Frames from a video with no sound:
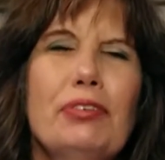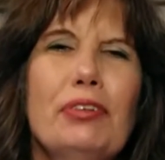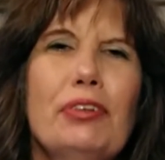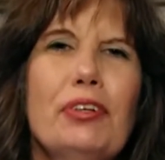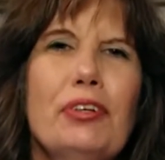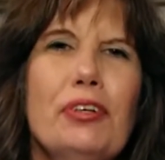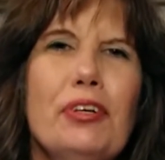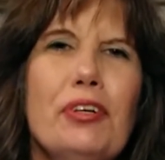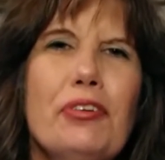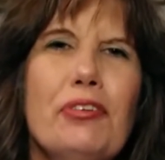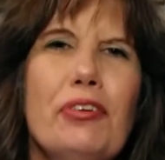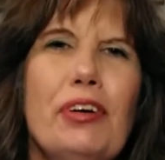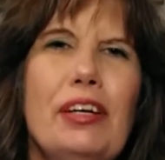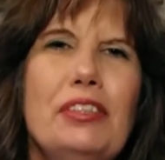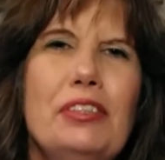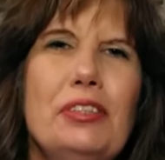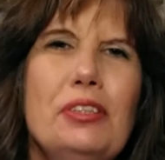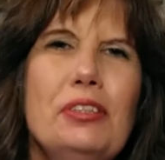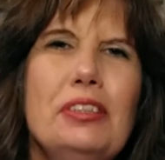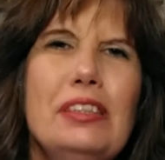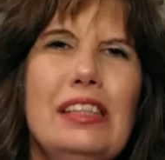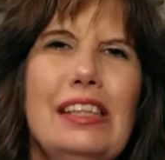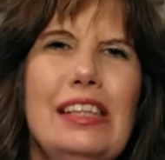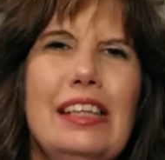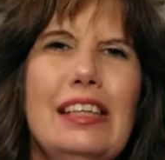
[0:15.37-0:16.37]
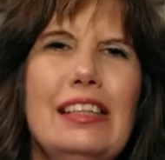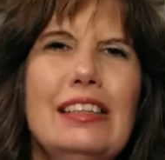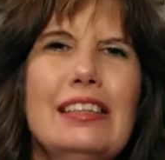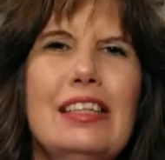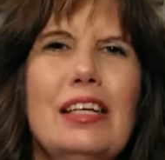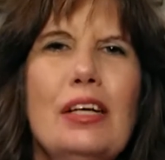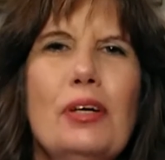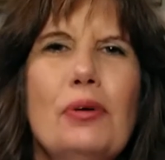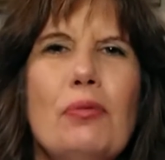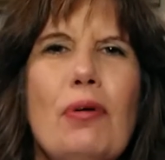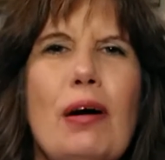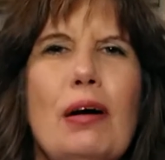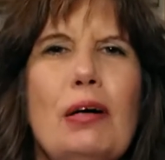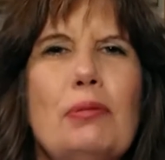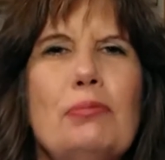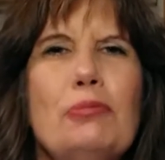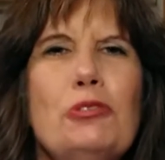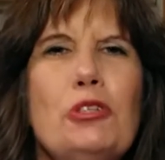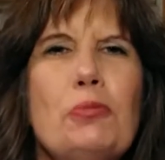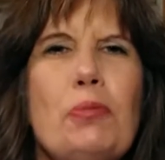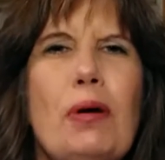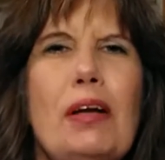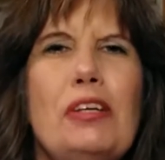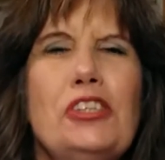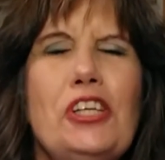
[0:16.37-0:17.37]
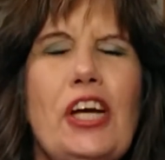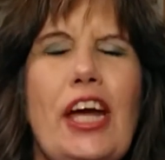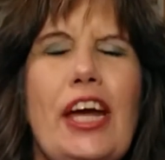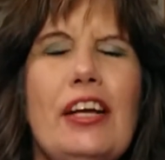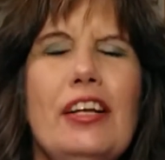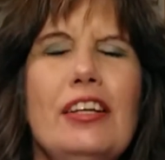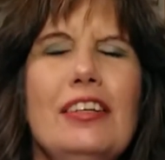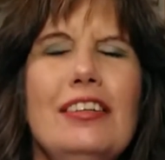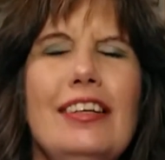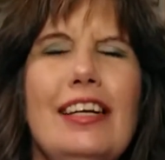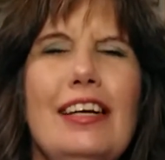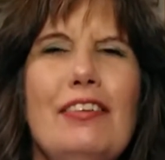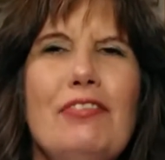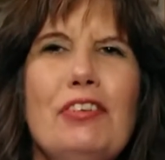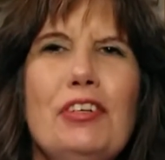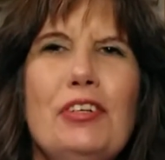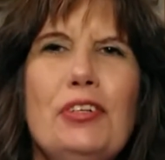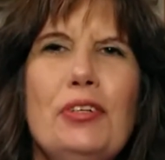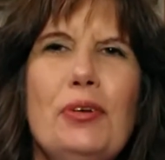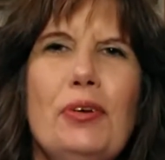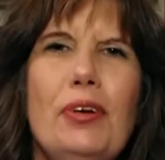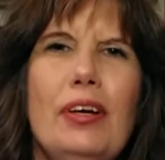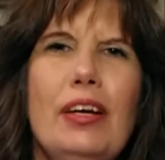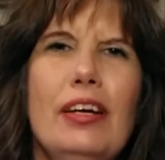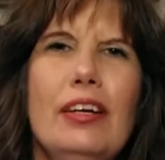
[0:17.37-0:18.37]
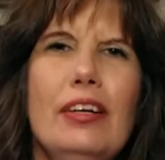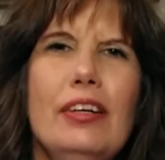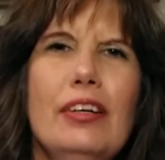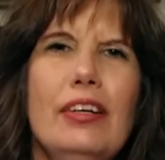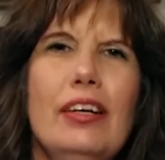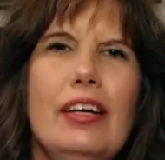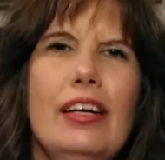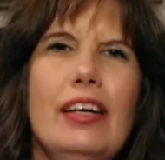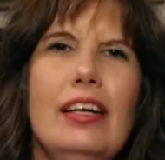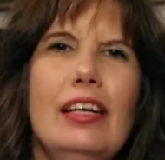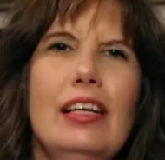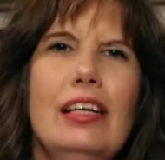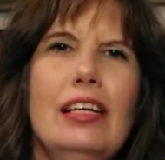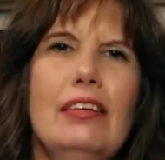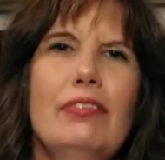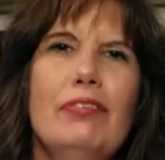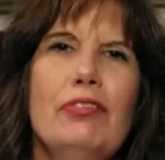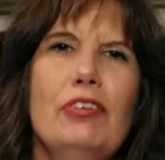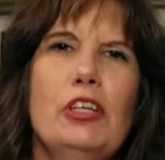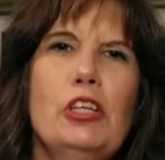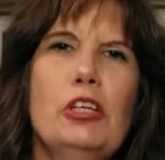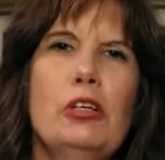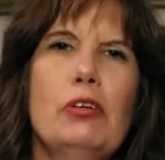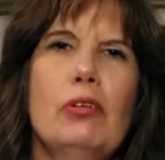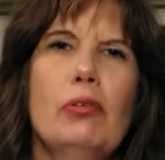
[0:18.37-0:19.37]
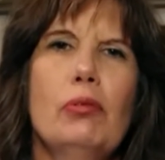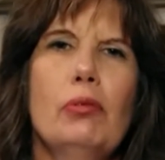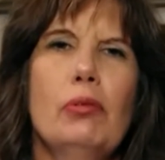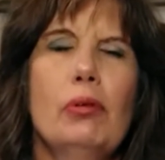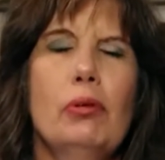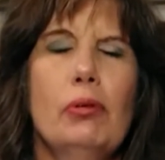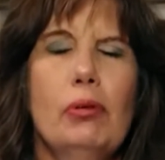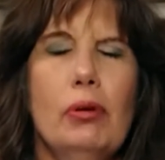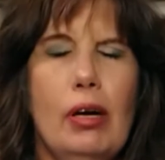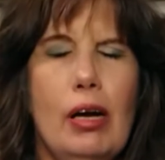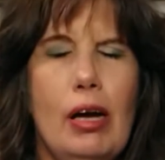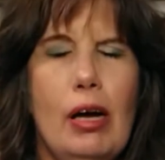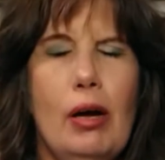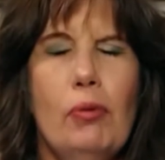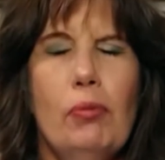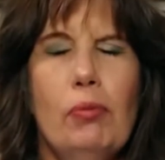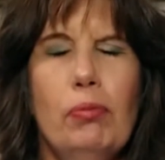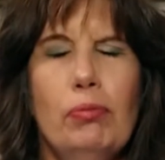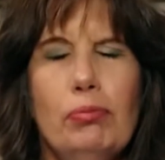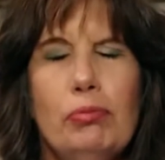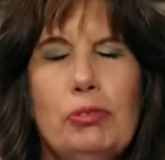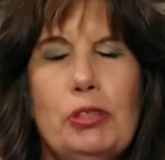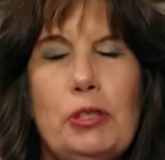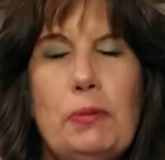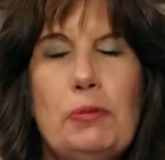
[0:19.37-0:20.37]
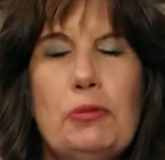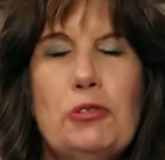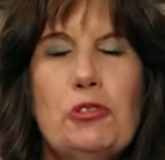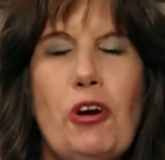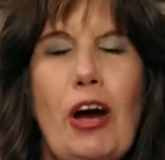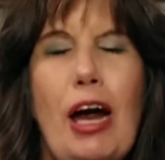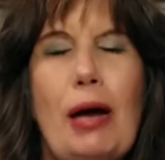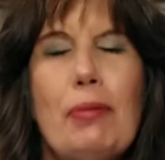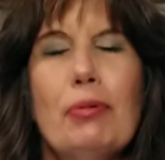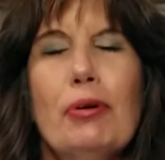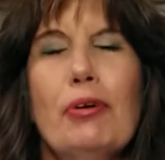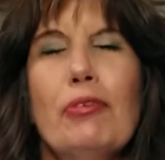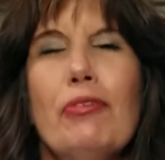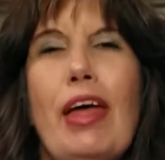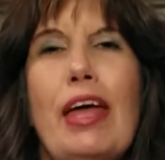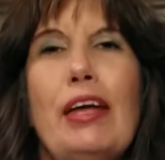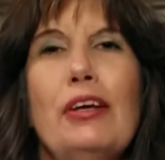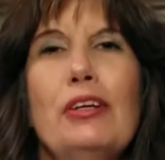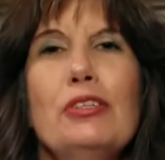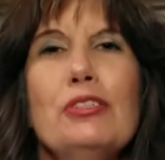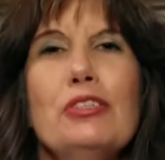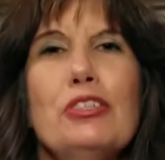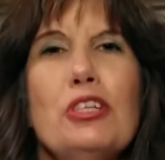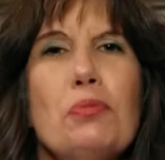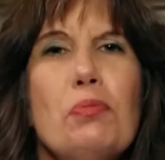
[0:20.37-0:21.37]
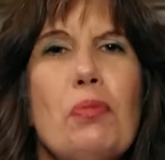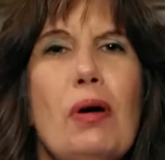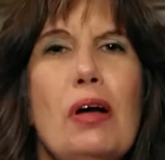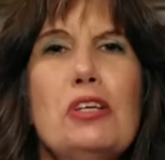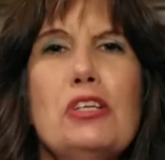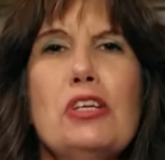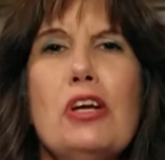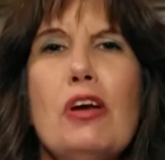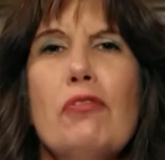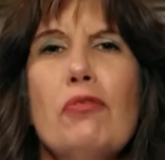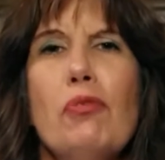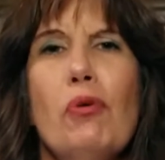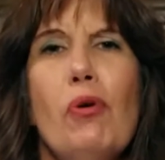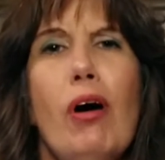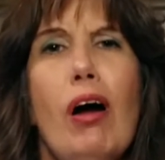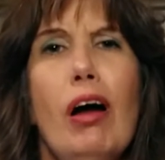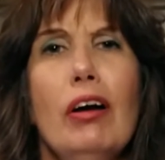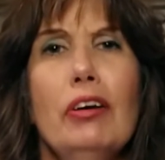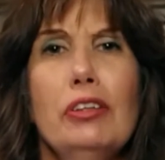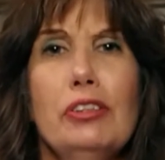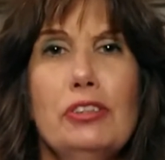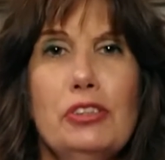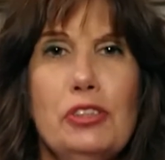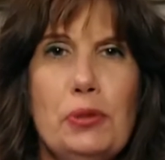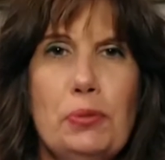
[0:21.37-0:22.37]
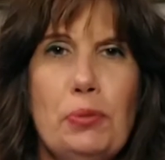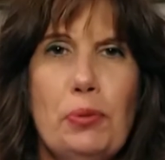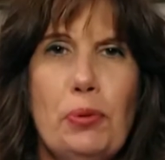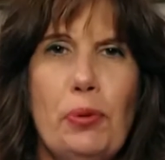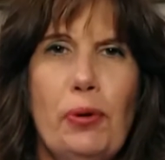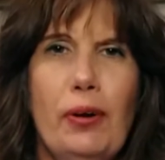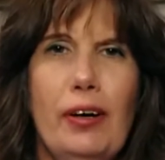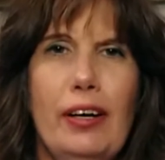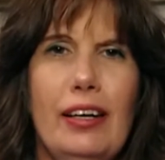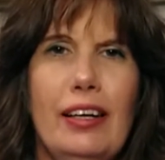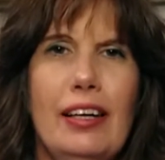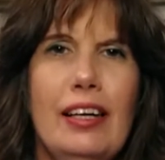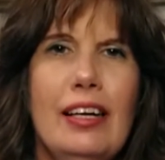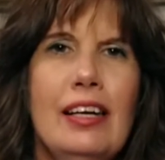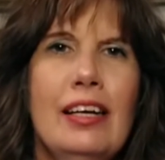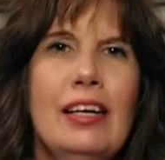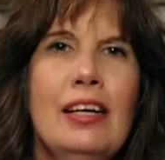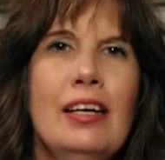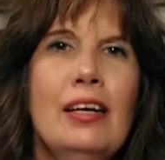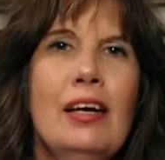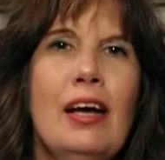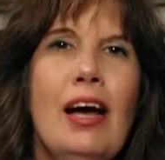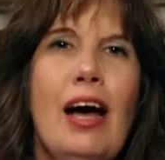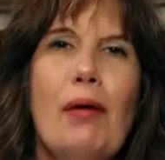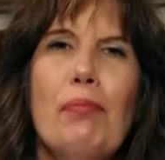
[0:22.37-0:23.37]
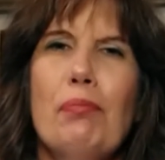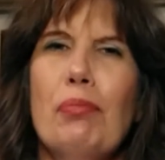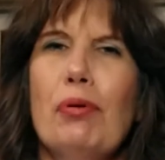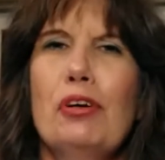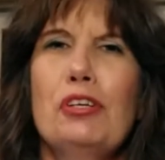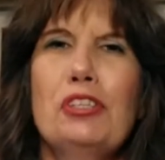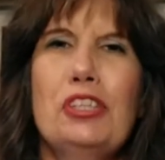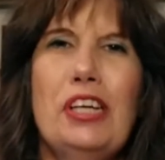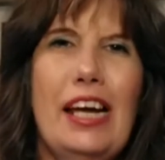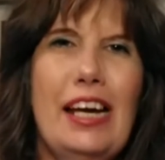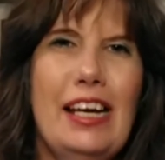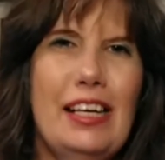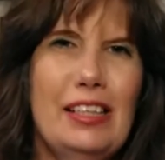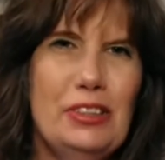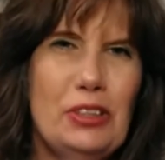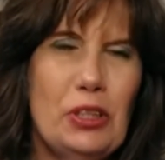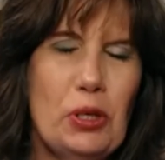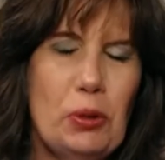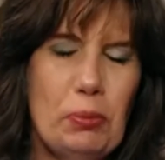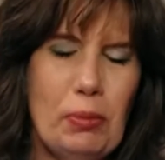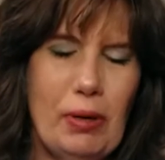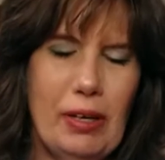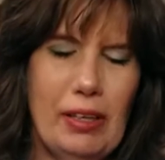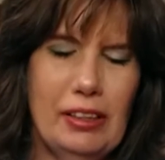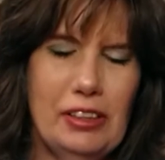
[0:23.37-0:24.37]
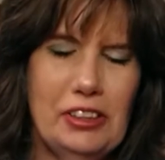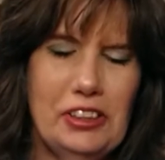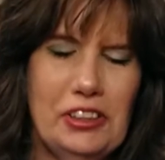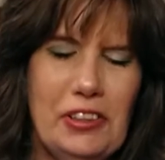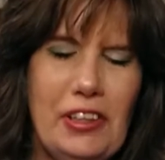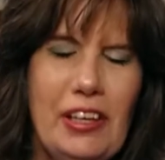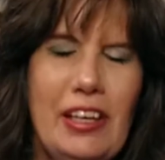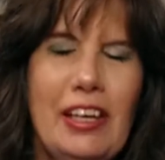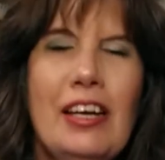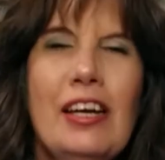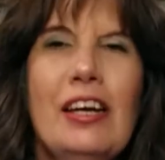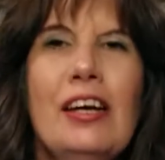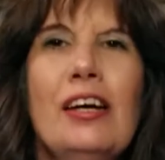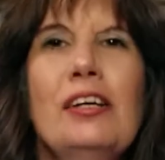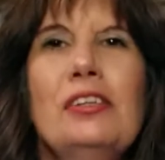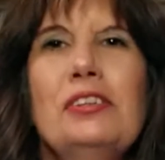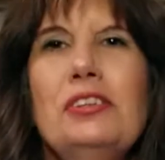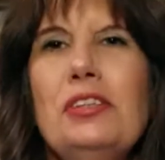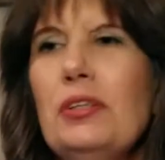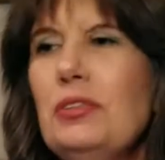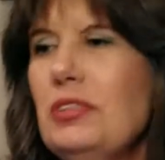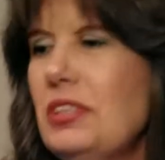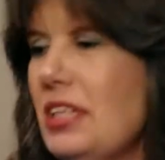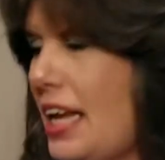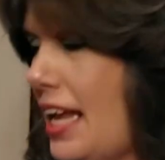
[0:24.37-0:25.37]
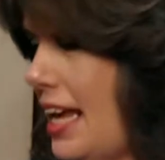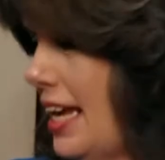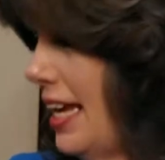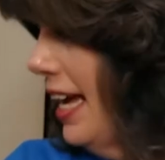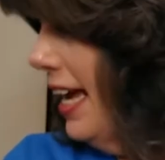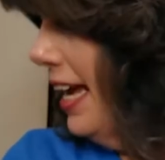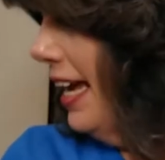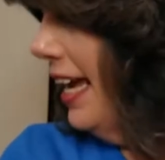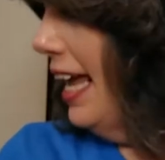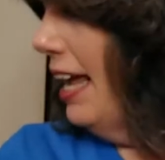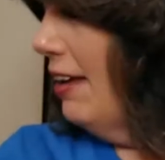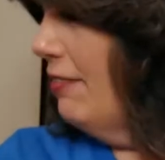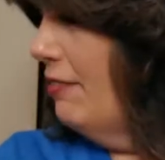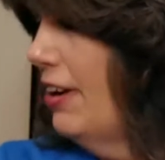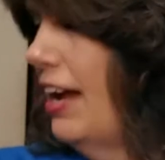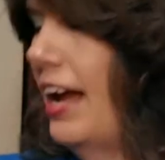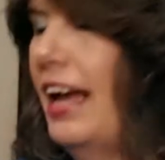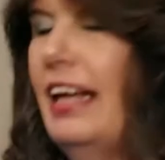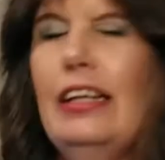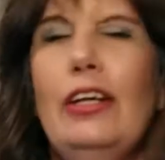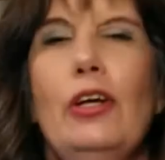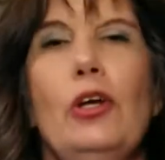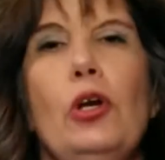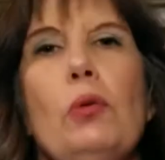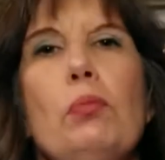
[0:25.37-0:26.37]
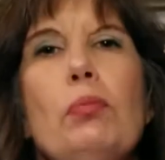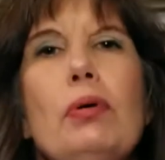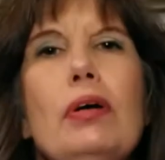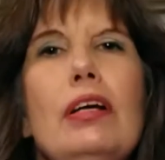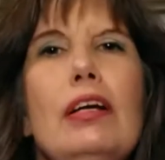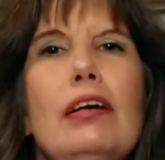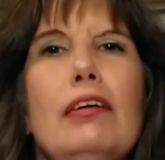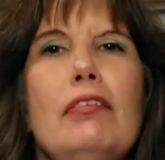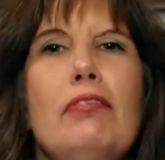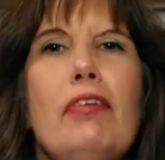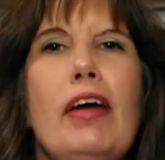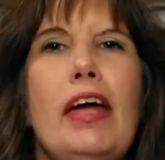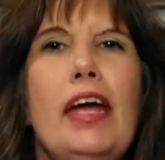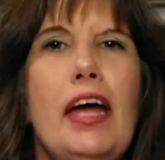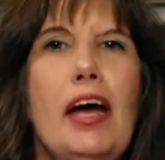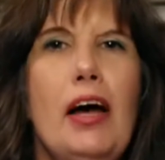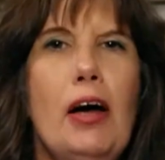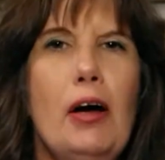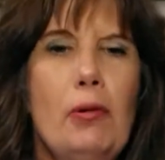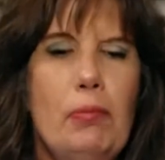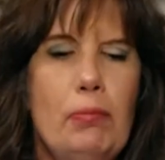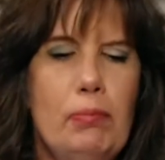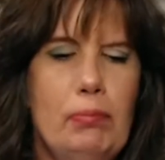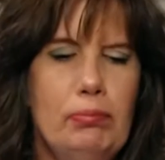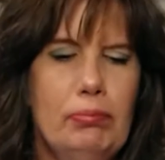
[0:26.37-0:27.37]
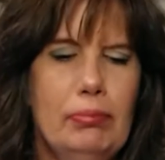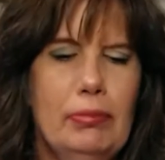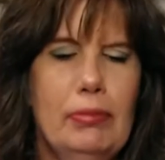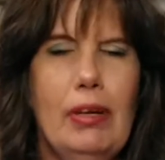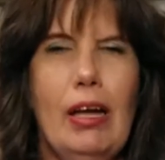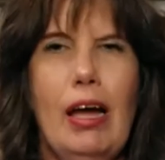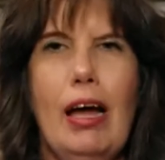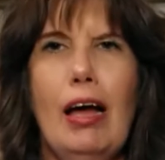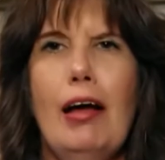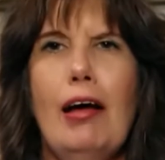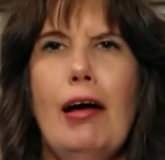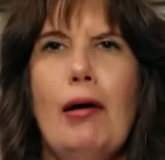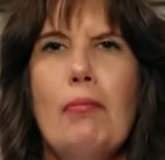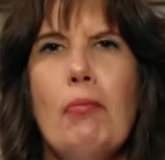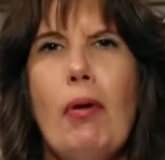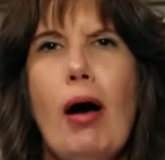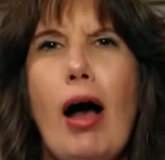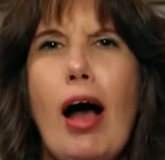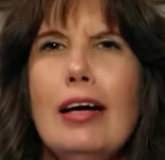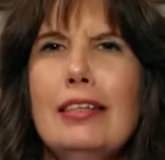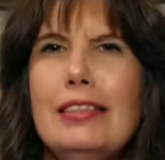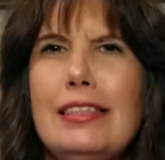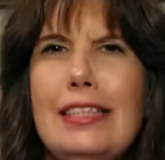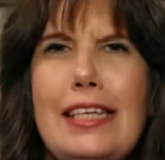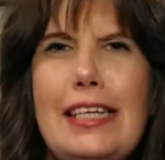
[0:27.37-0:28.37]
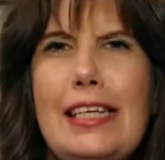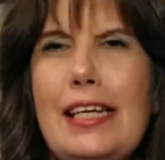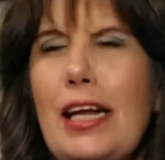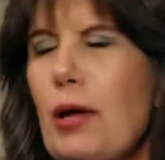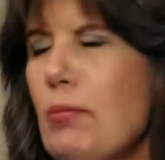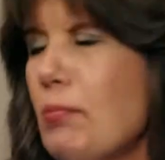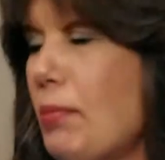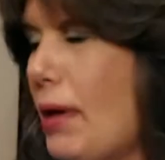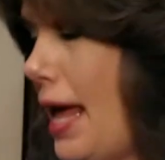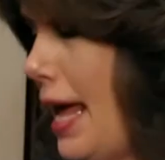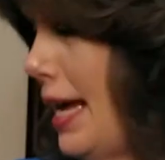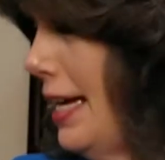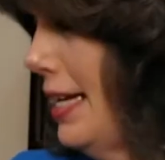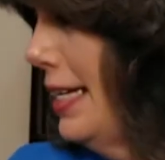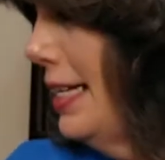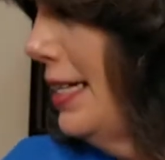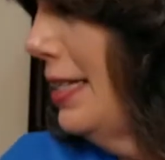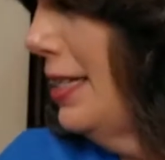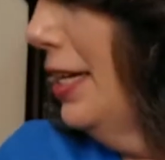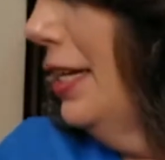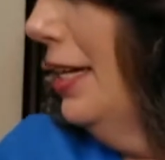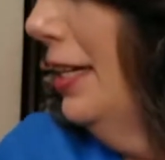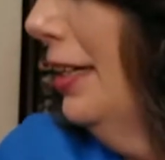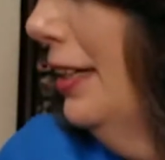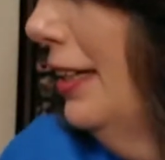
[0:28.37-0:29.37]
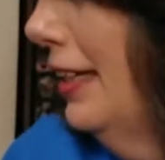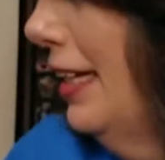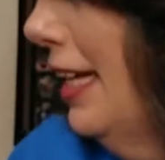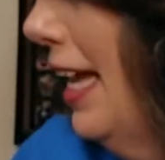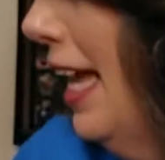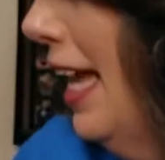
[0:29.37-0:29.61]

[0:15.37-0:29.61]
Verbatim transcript: Girl326. Welcome to my channel. If you're new here and if you're a subscriber, thank you so much for all your support. Appreciate it so much. So today I have a little bit of a um, unboxing, unbagging.